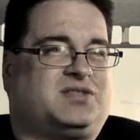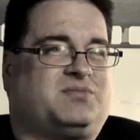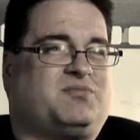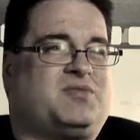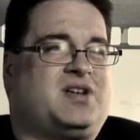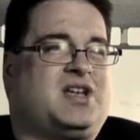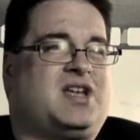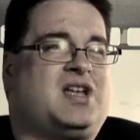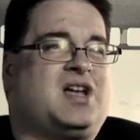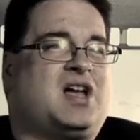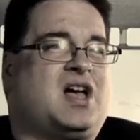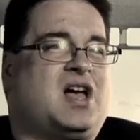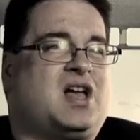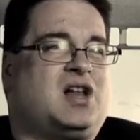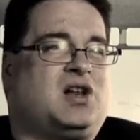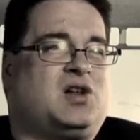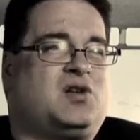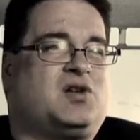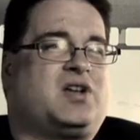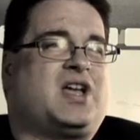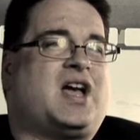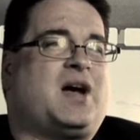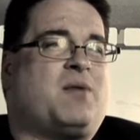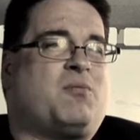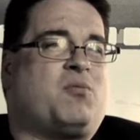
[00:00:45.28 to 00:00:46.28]
And we
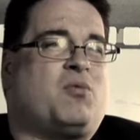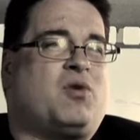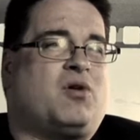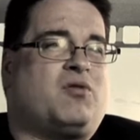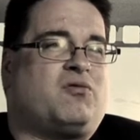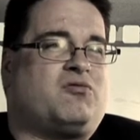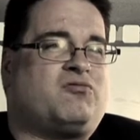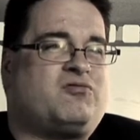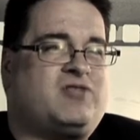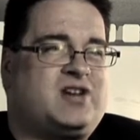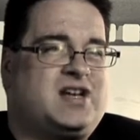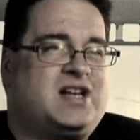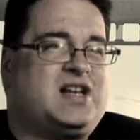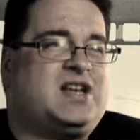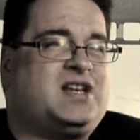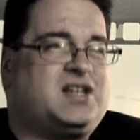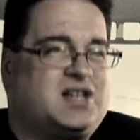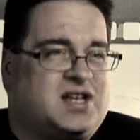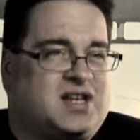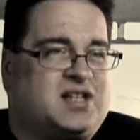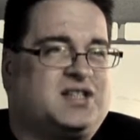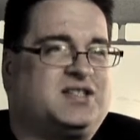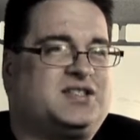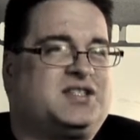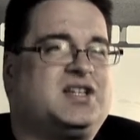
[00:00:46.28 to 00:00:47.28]
look at what really
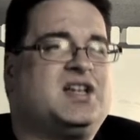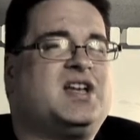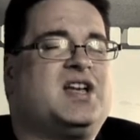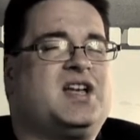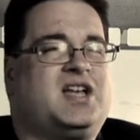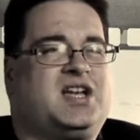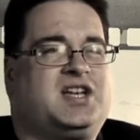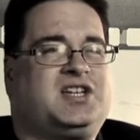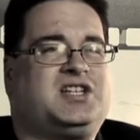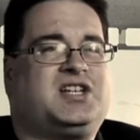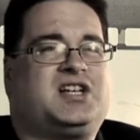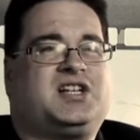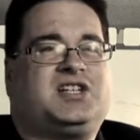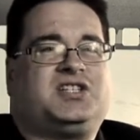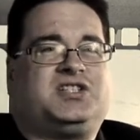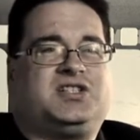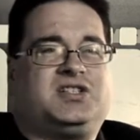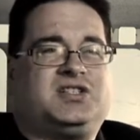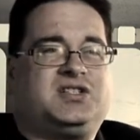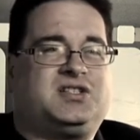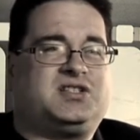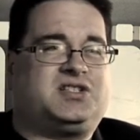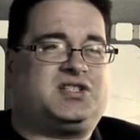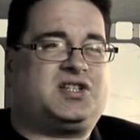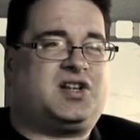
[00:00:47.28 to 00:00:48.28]
does
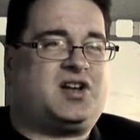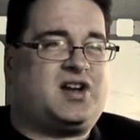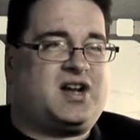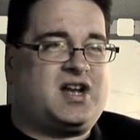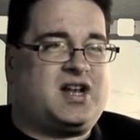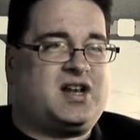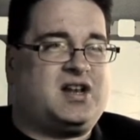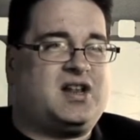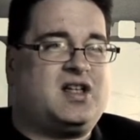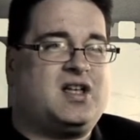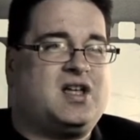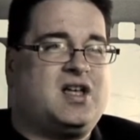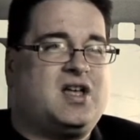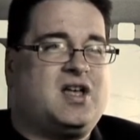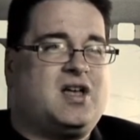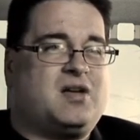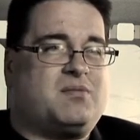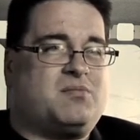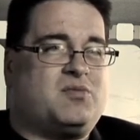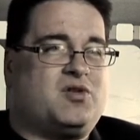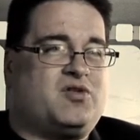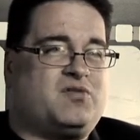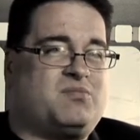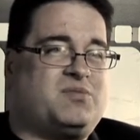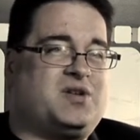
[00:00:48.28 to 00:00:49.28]
intelligent design
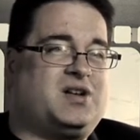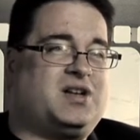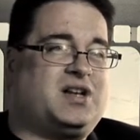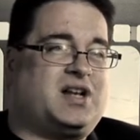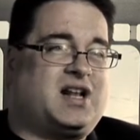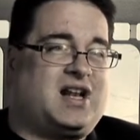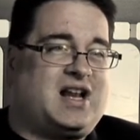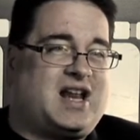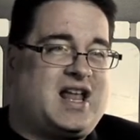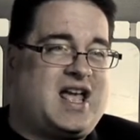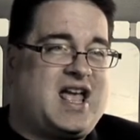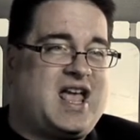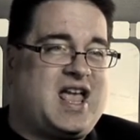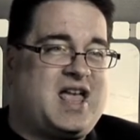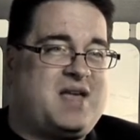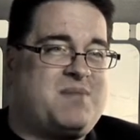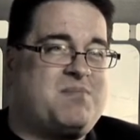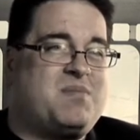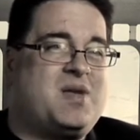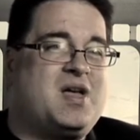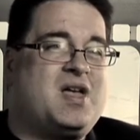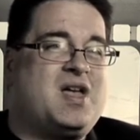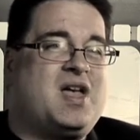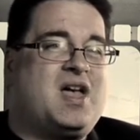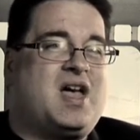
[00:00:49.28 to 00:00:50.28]
movement
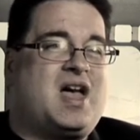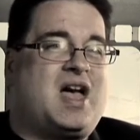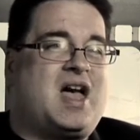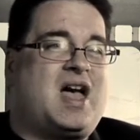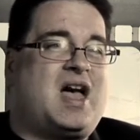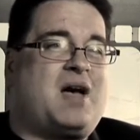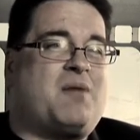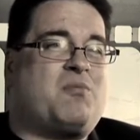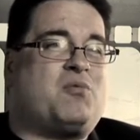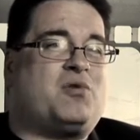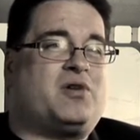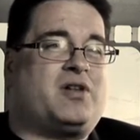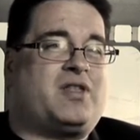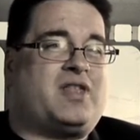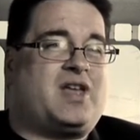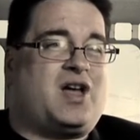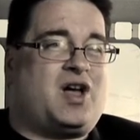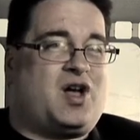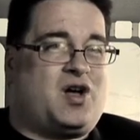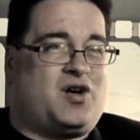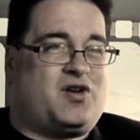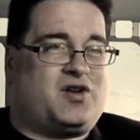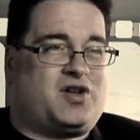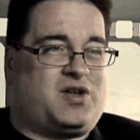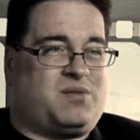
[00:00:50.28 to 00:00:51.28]
claim, what are their
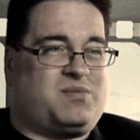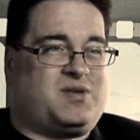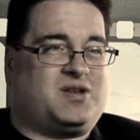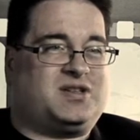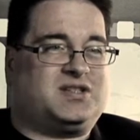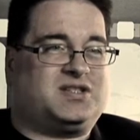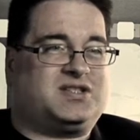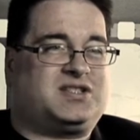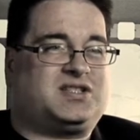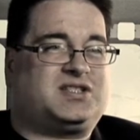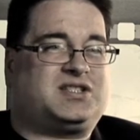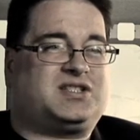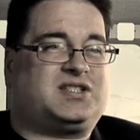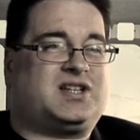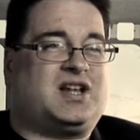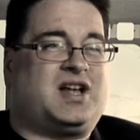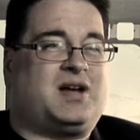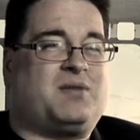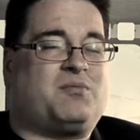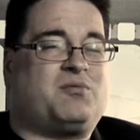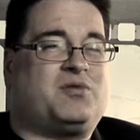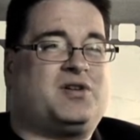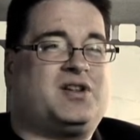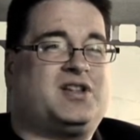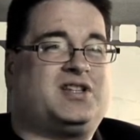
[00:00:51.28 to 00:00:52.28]
arguments,
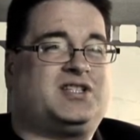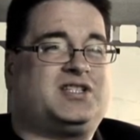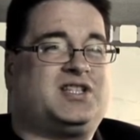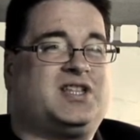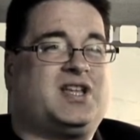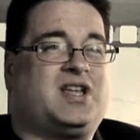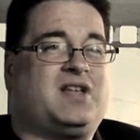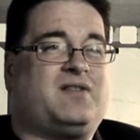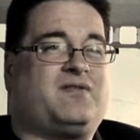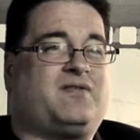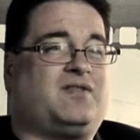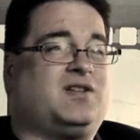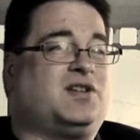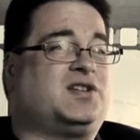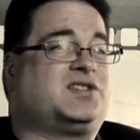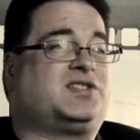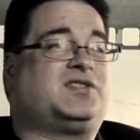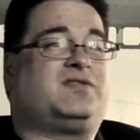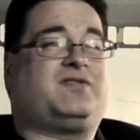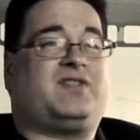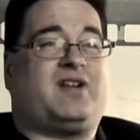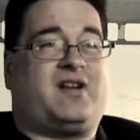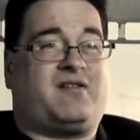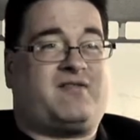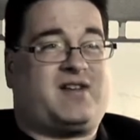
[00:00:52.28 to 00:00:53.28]
what is the
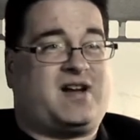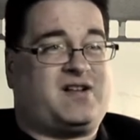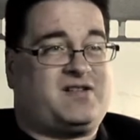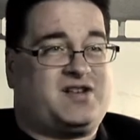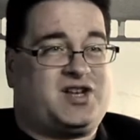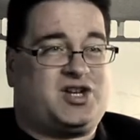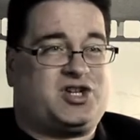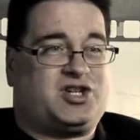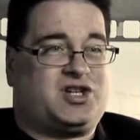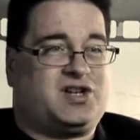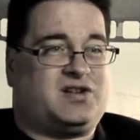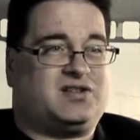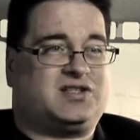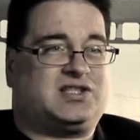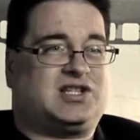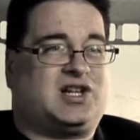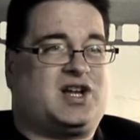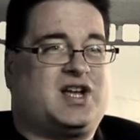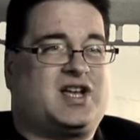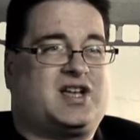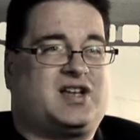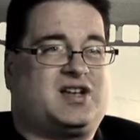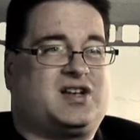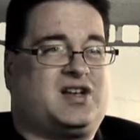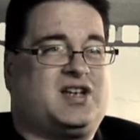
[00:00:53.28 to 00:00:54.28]
philosophy around issues
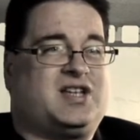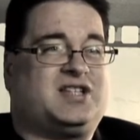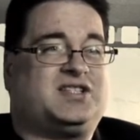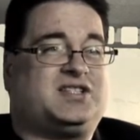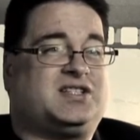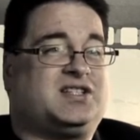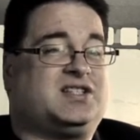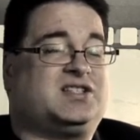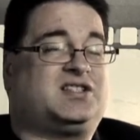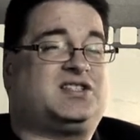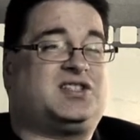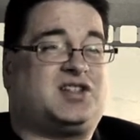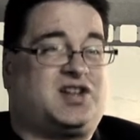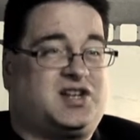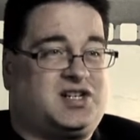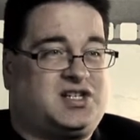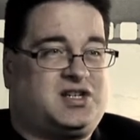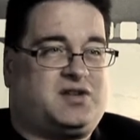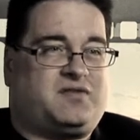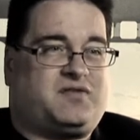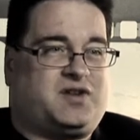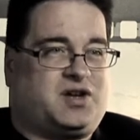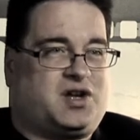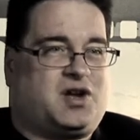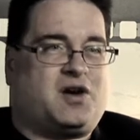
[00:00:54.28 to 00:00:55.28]
like, is it a
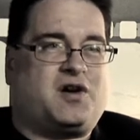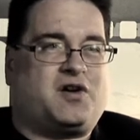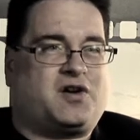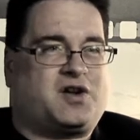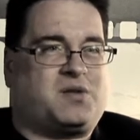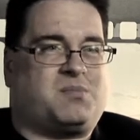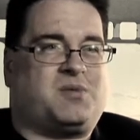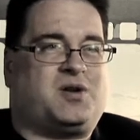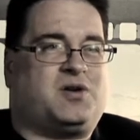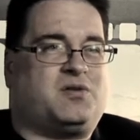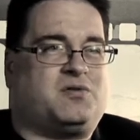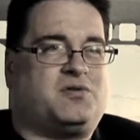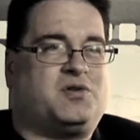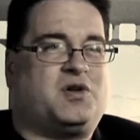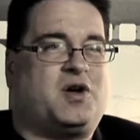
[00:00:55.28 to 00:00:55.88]
scientific argument or